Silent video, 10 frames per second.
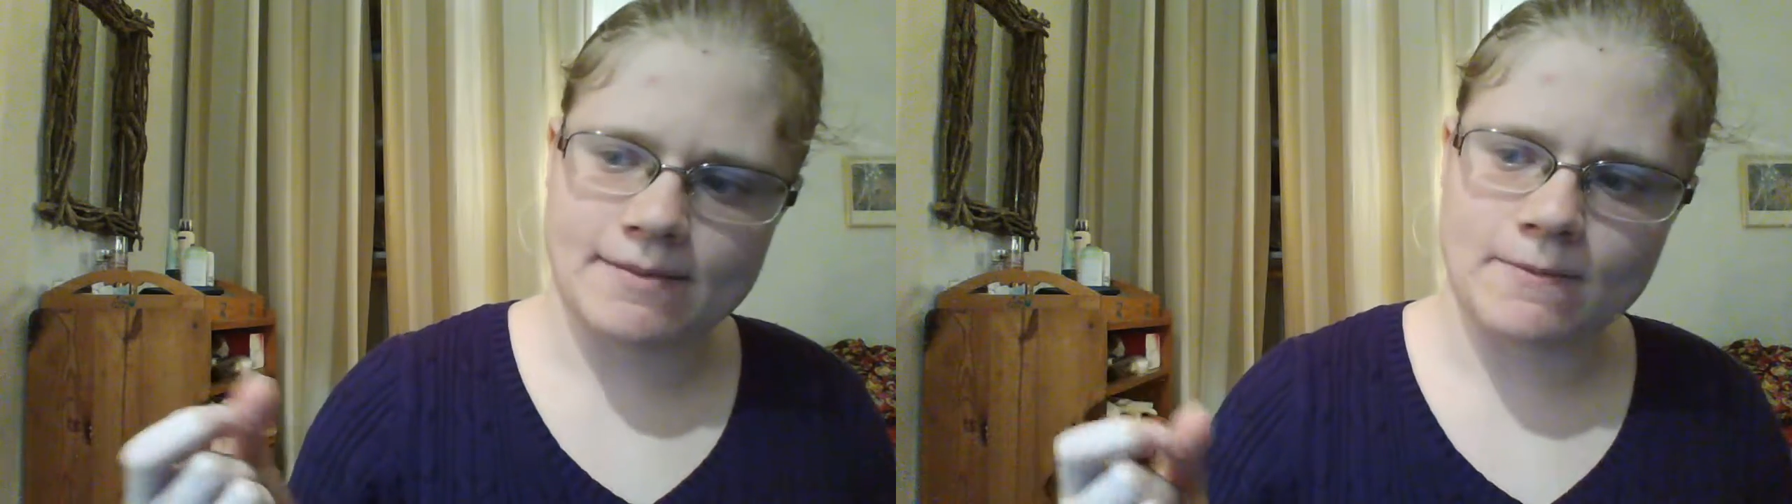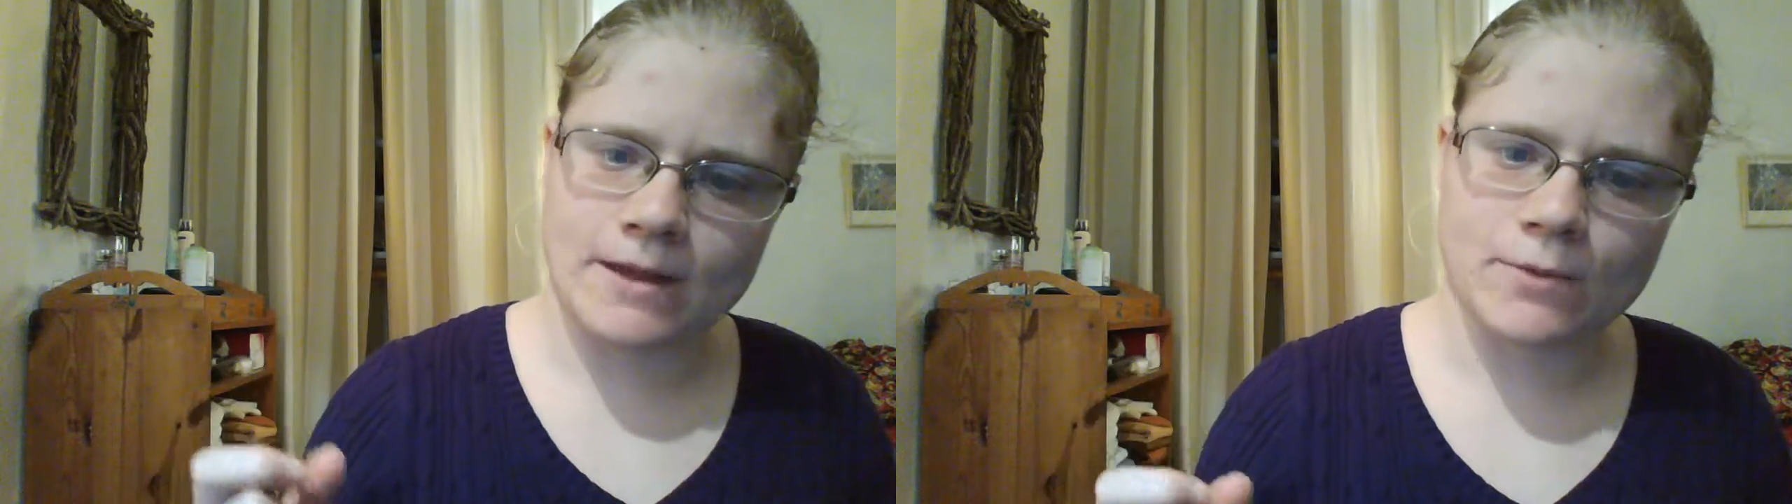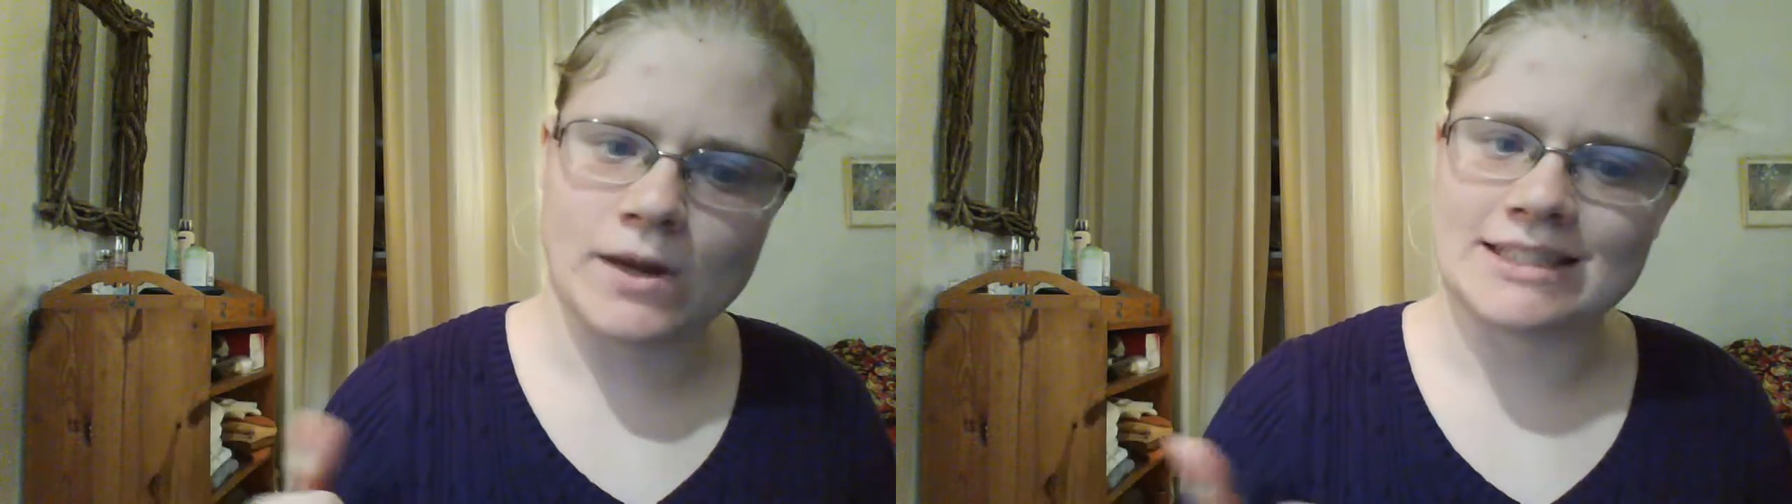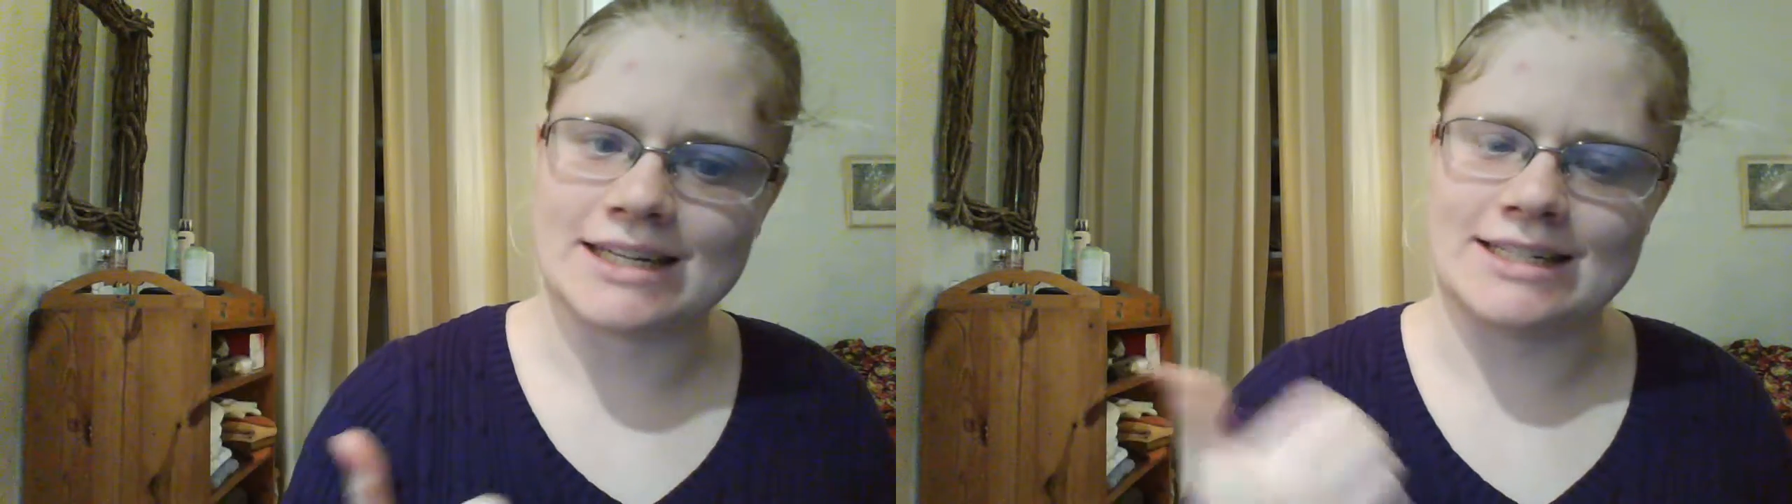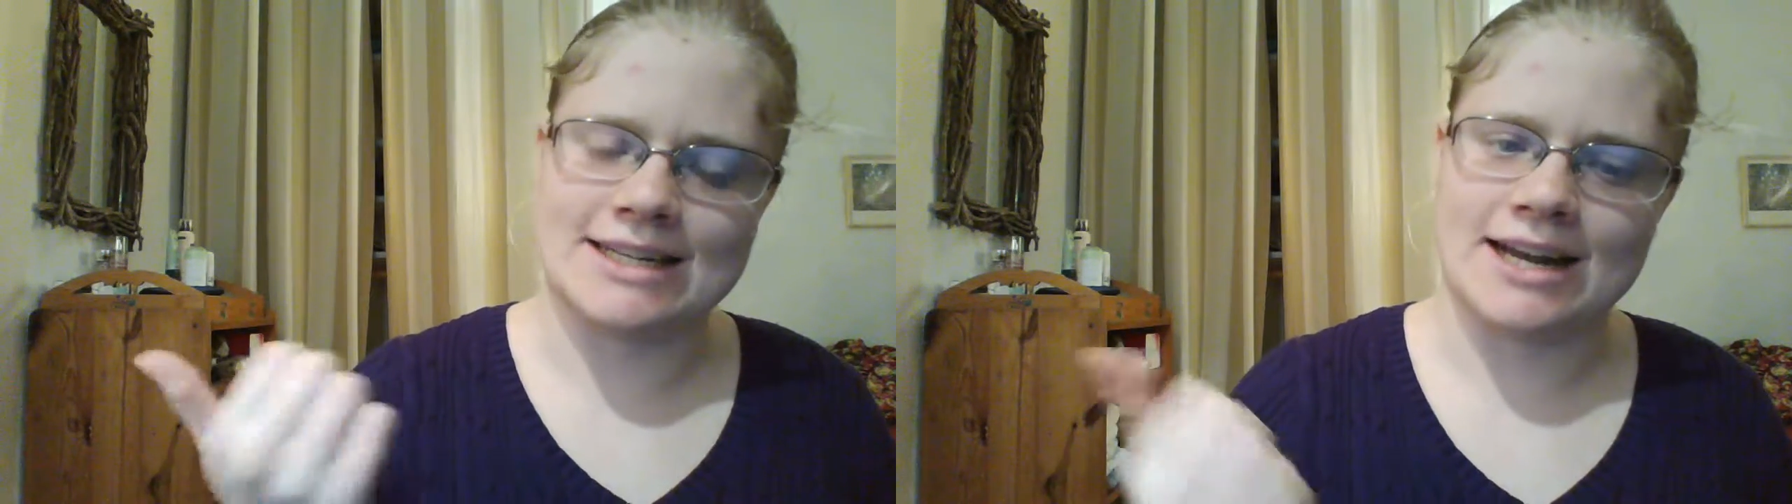he went to
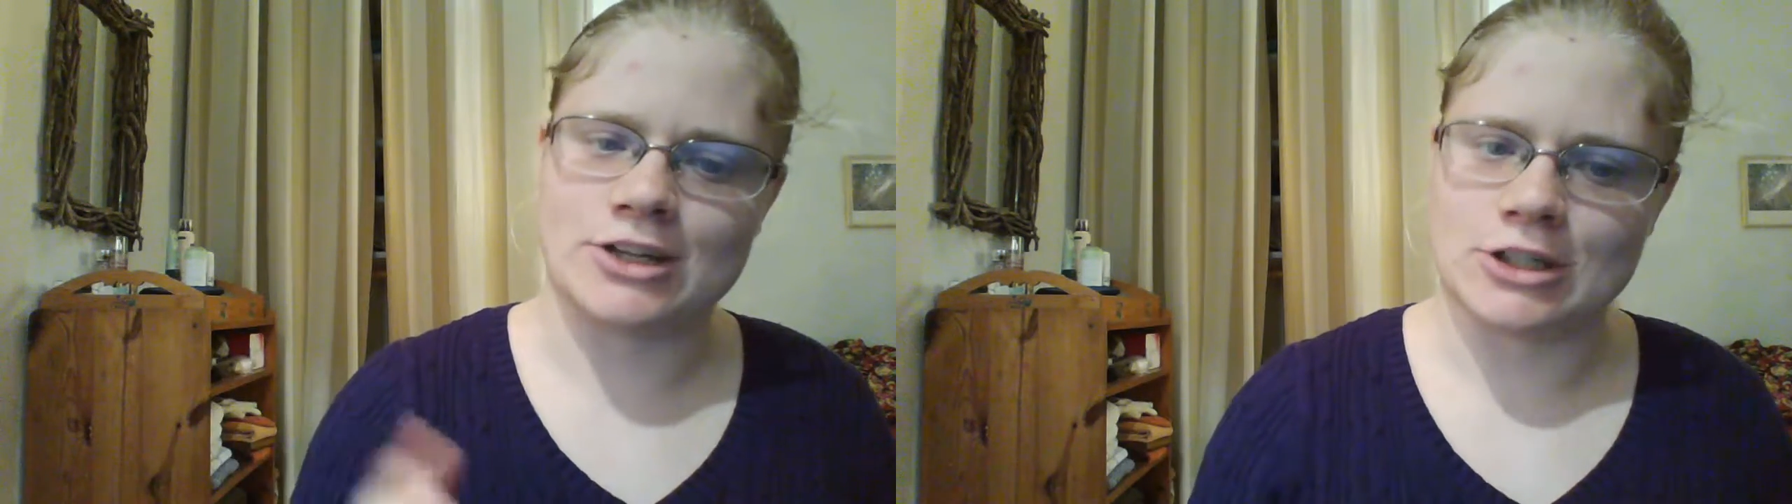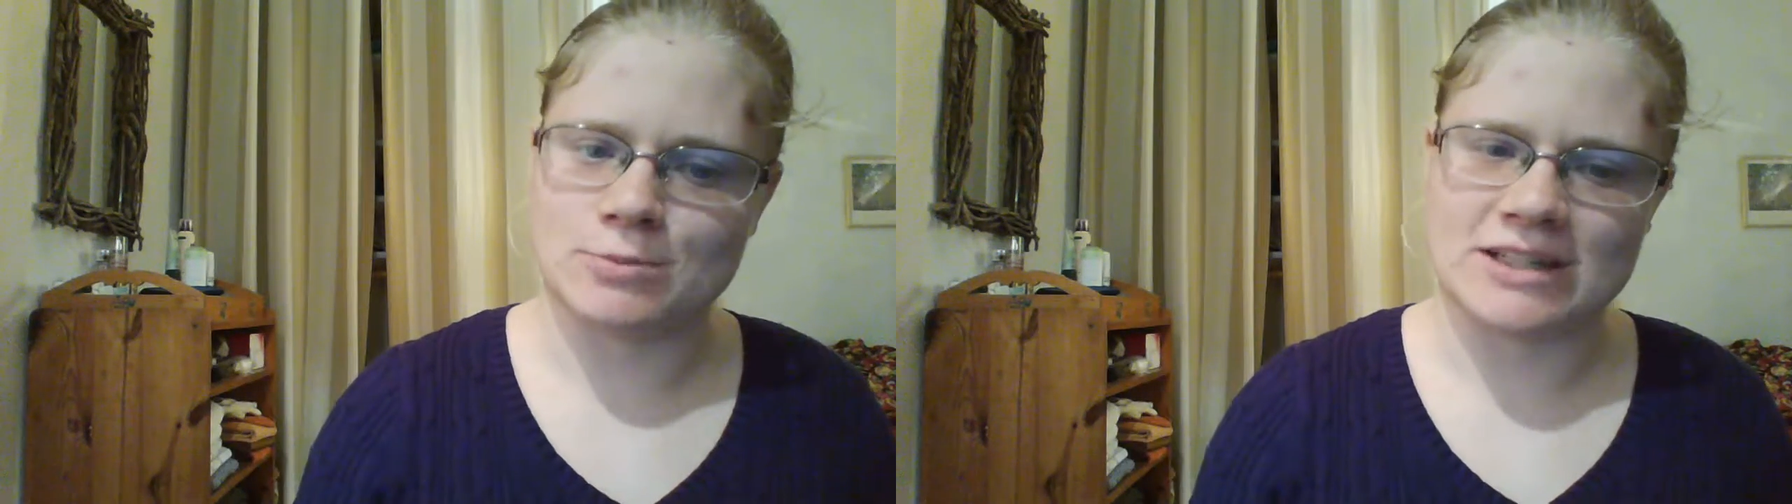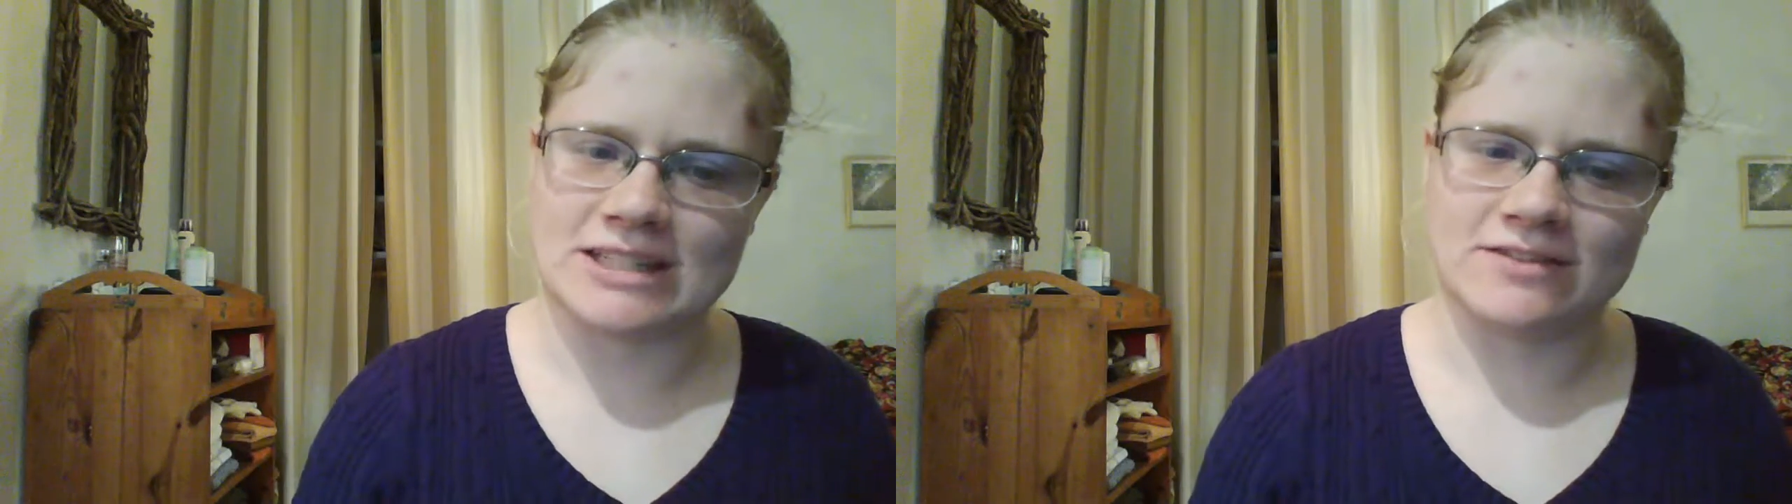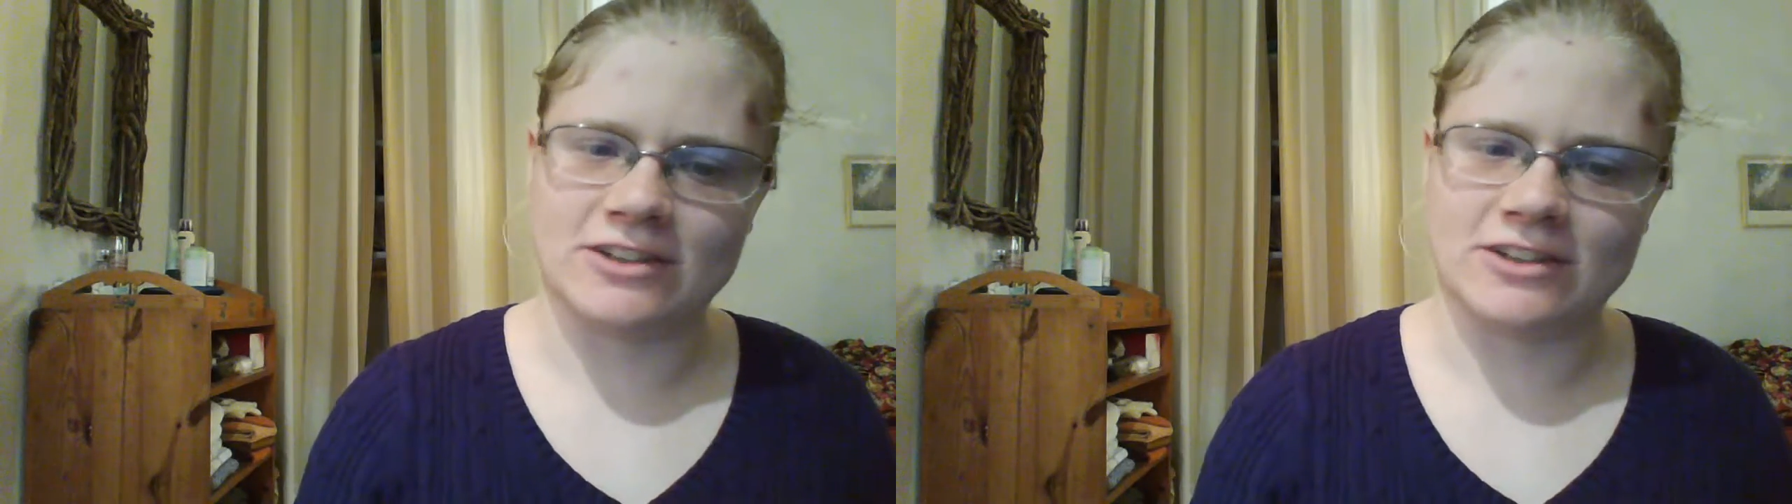debtor's prison